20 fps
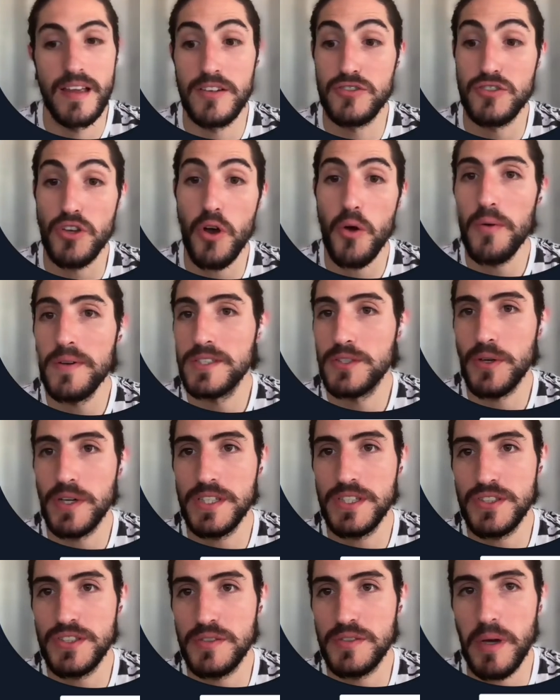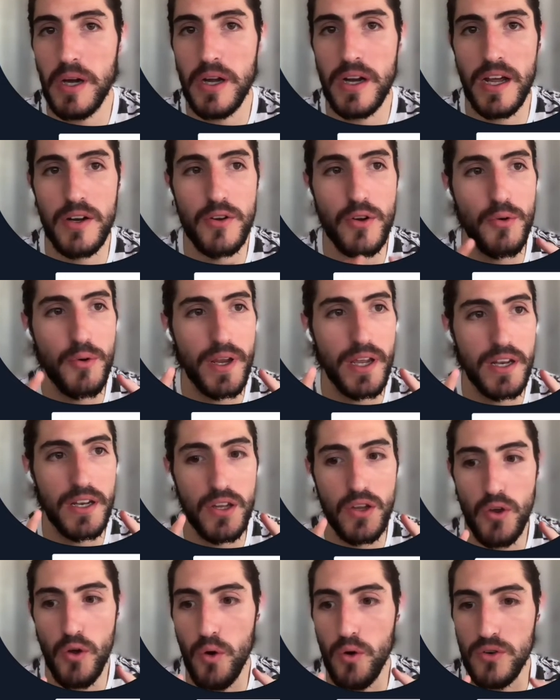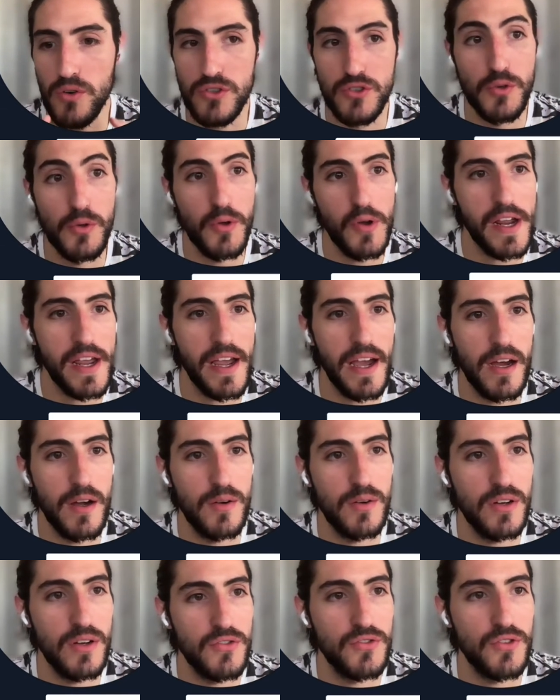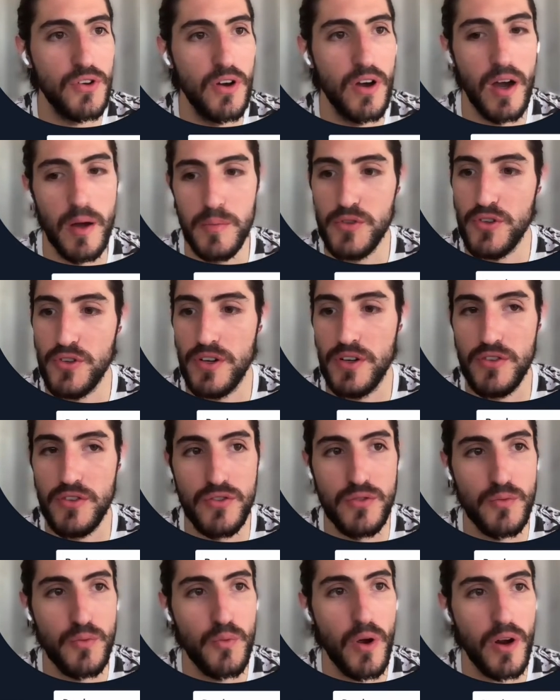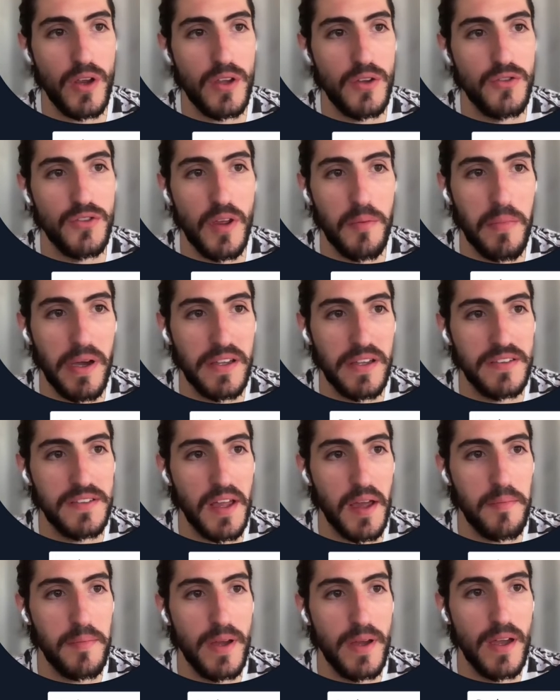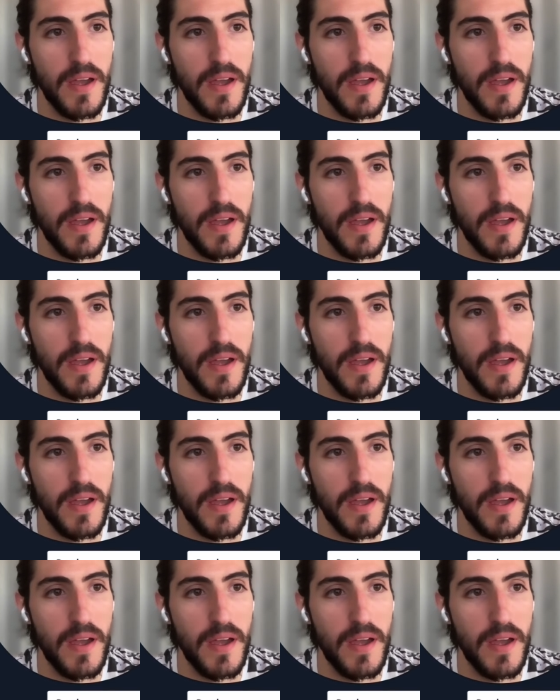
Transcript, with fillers: So always questions about how to create your Twilio account. So I'm just going to walk you step by step,